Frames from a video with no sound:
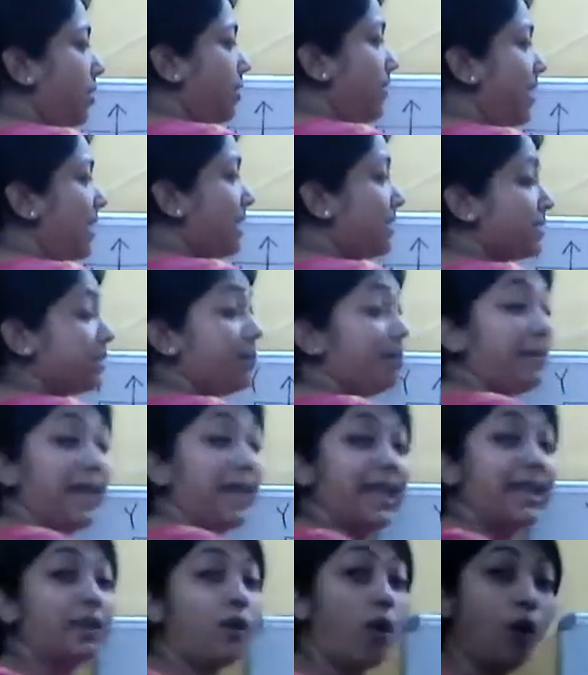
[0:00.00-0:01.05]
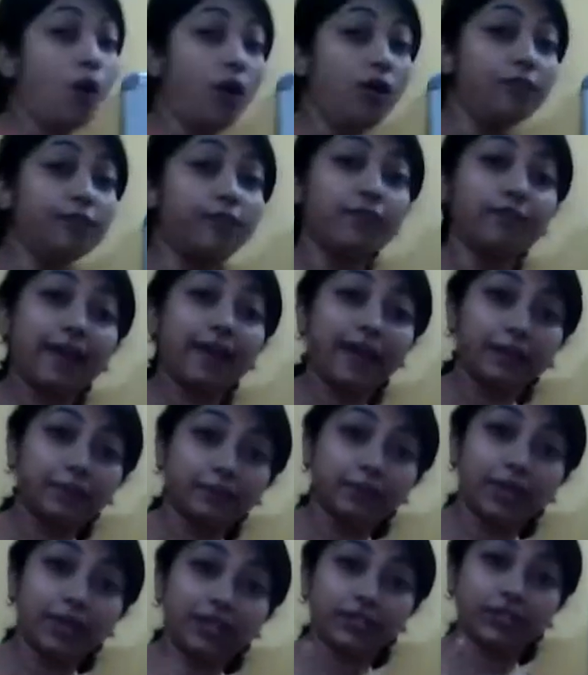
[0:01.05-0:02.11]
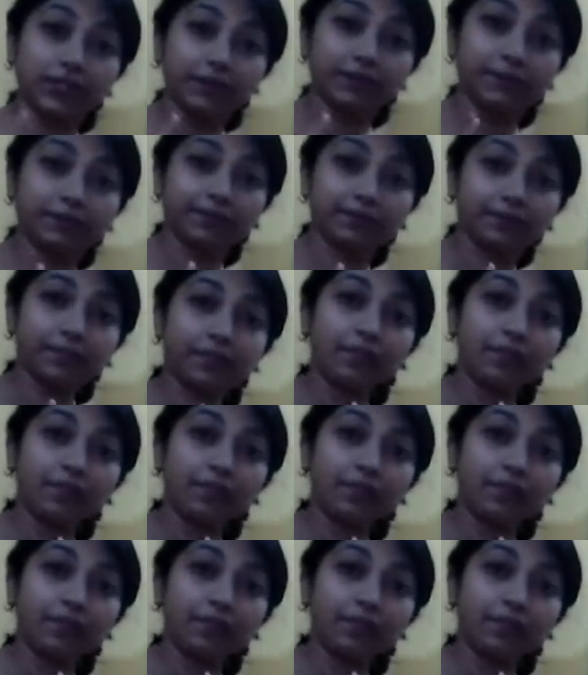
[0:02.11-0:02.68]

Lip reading: All right, the plane of vibration.